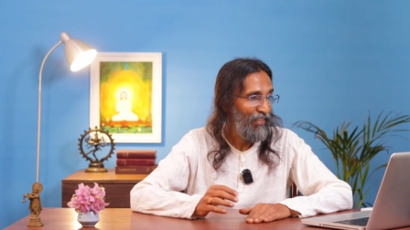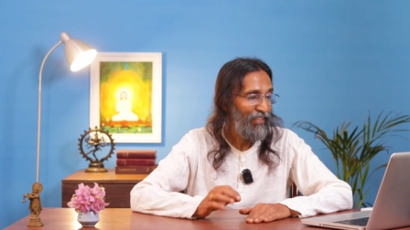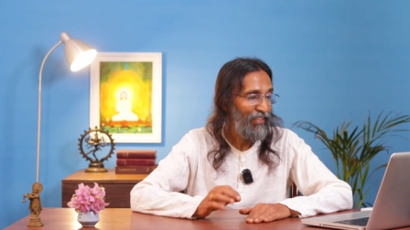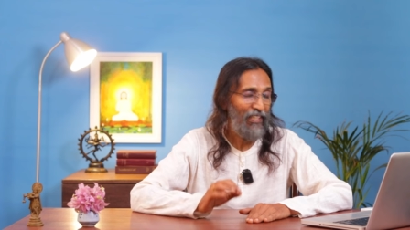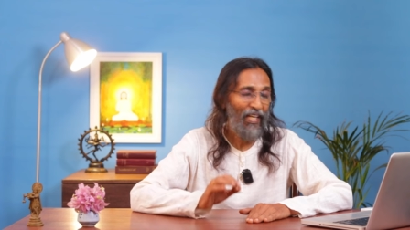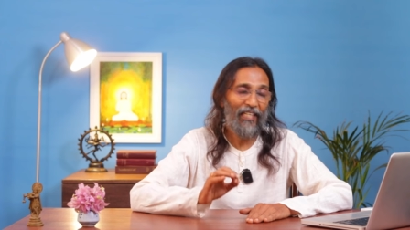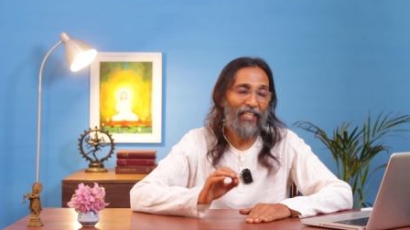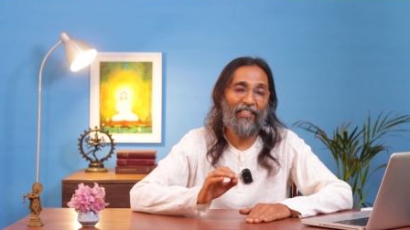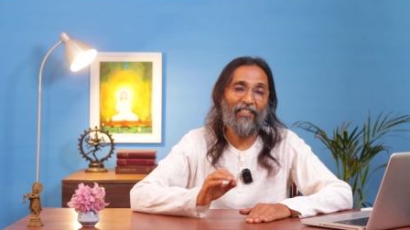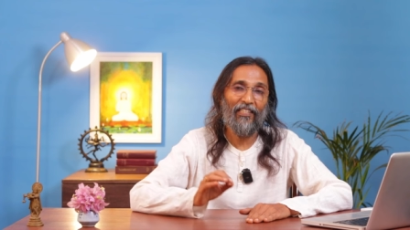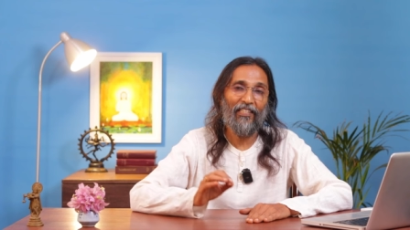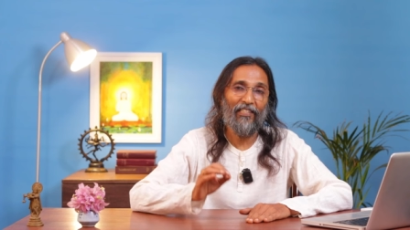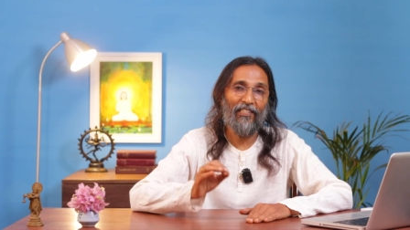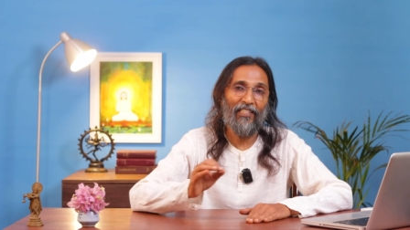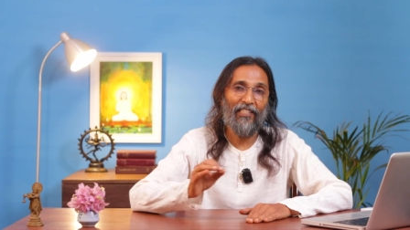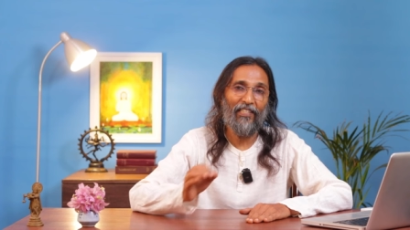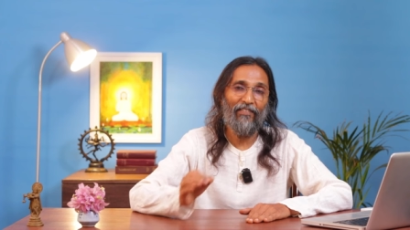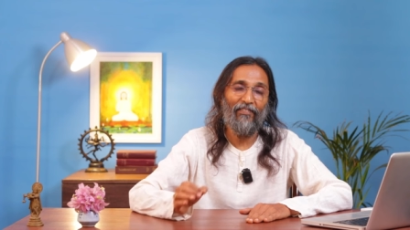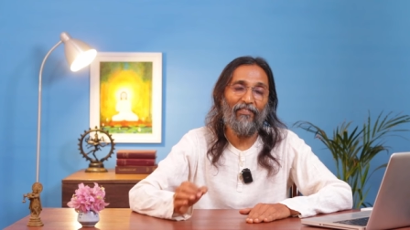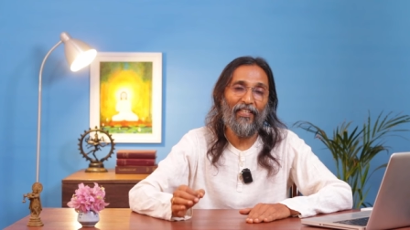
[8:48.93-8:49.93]

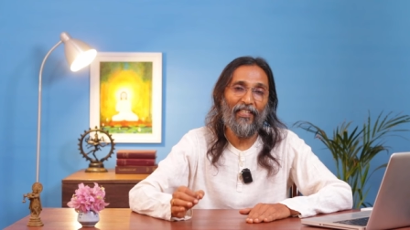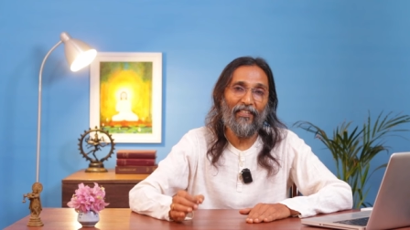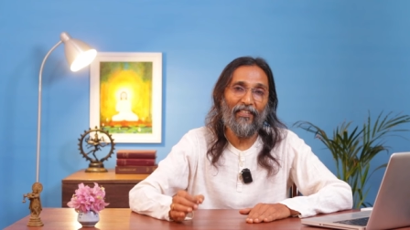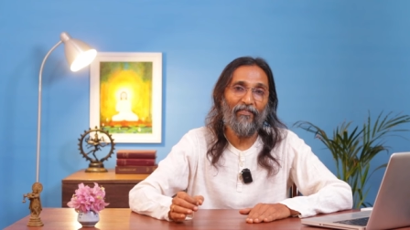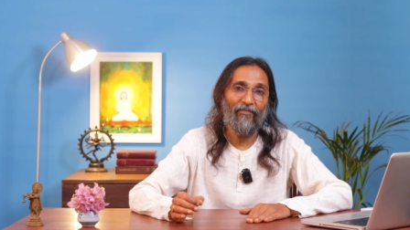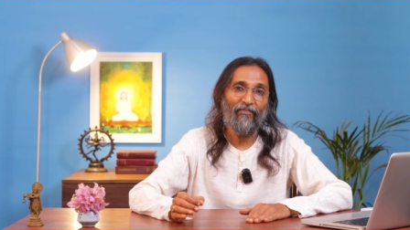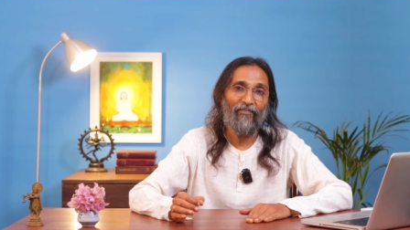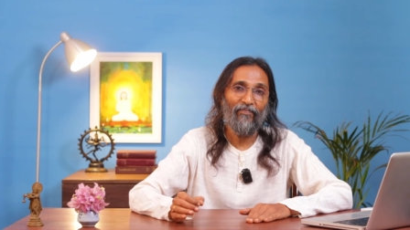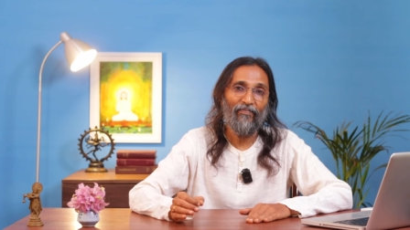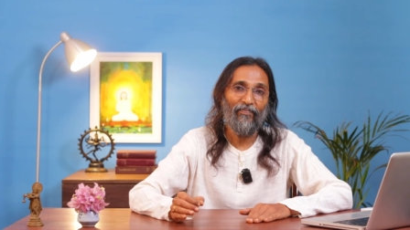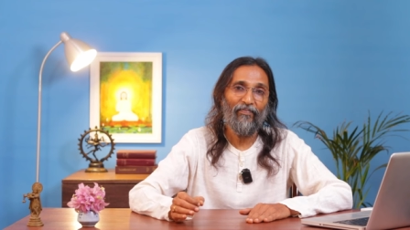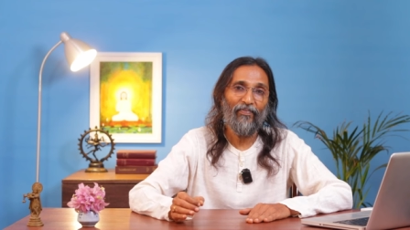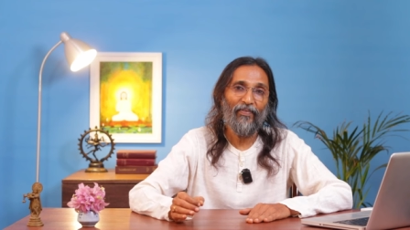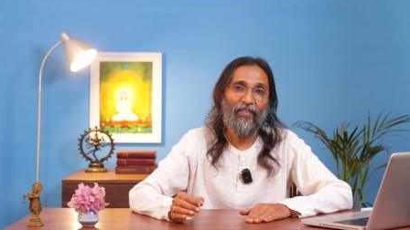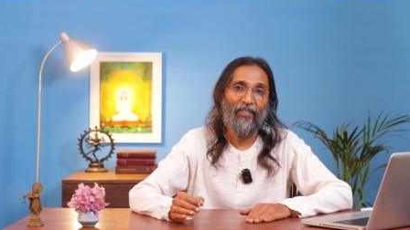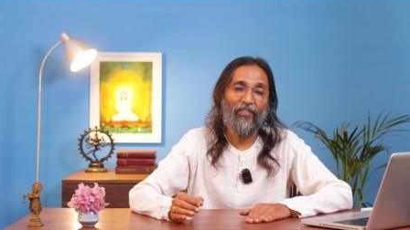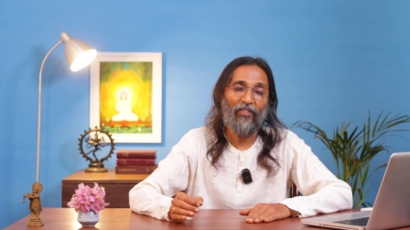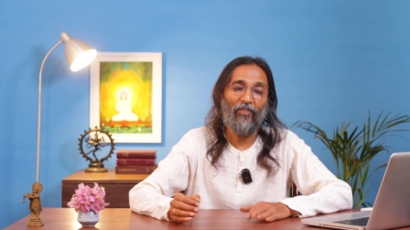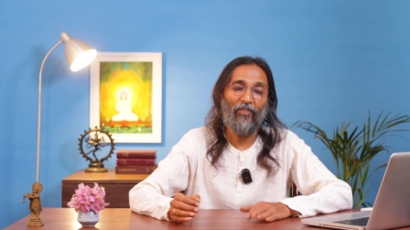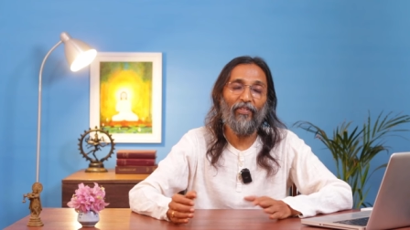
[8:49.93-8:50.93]
successively.
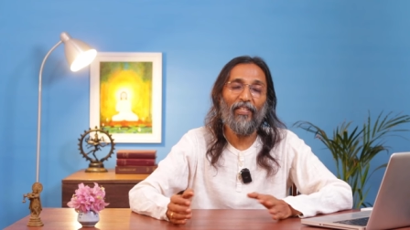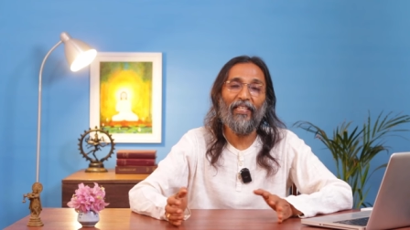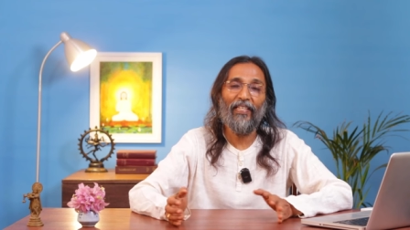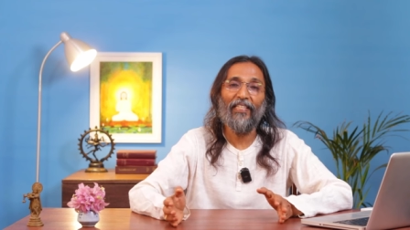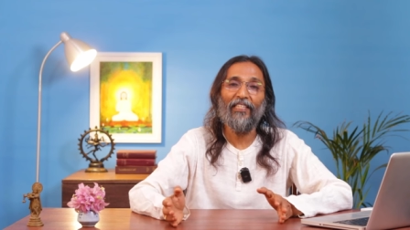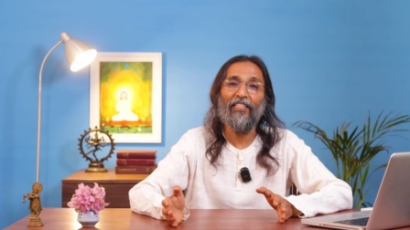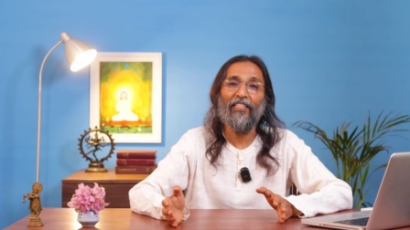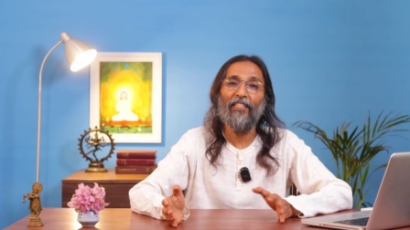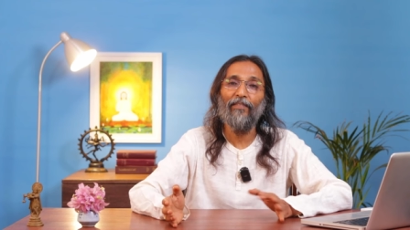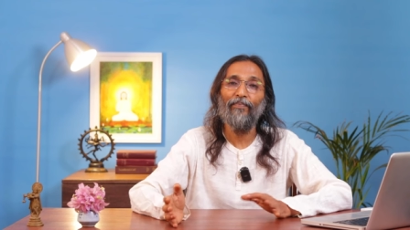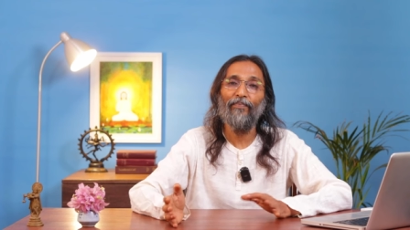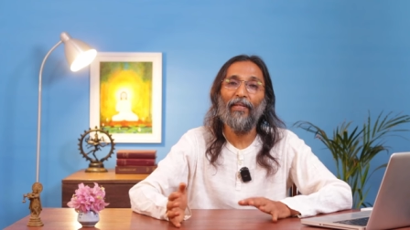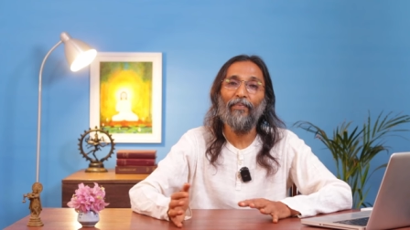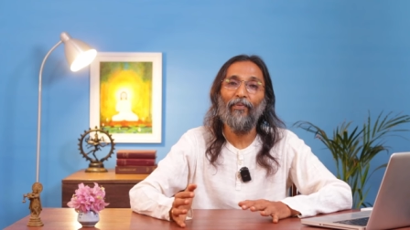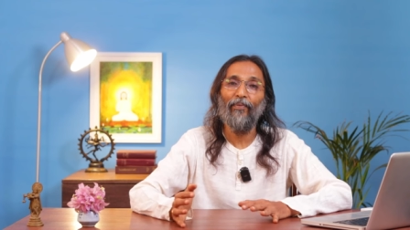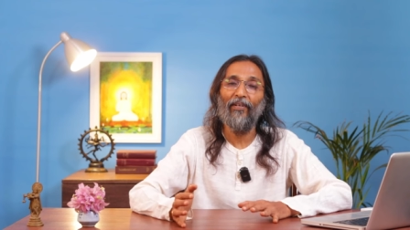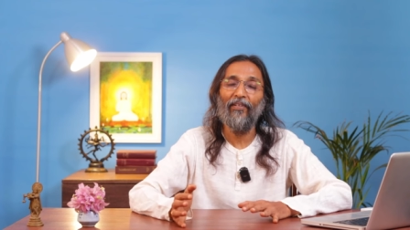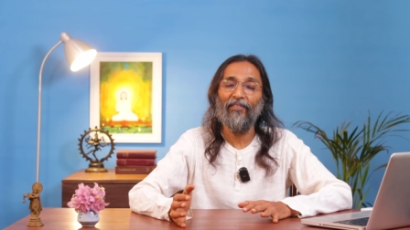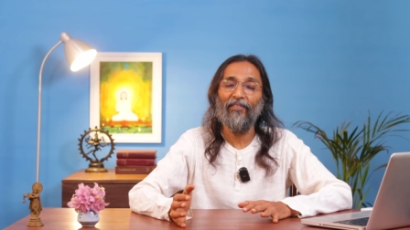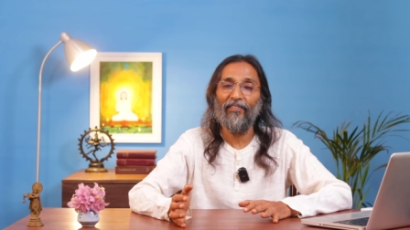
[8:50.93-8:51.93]
So we can see
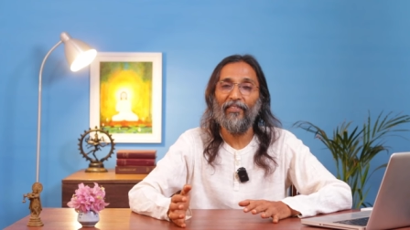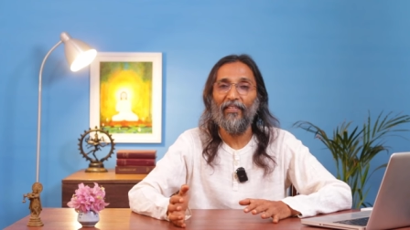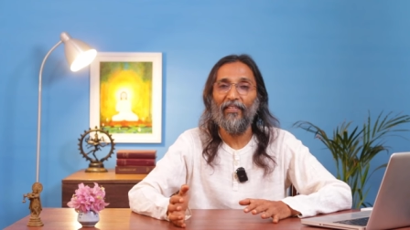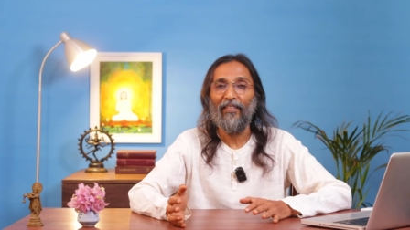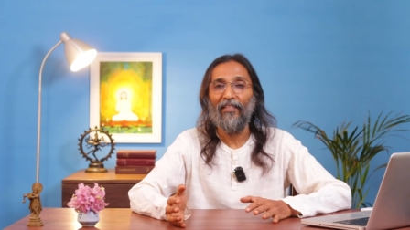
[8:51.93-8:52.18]
people